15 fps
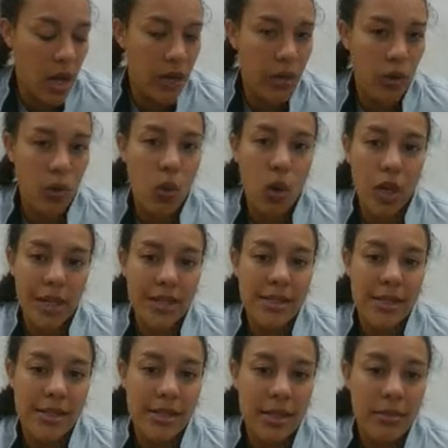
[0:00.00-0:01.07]
other organ
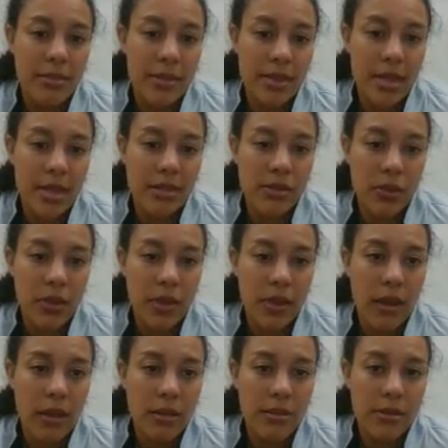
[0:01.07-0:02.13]
systems, that sort of
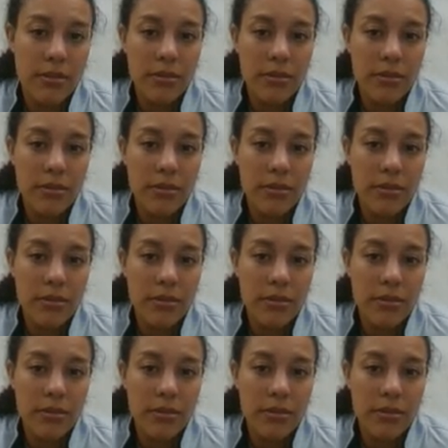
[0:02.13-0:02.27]
thing.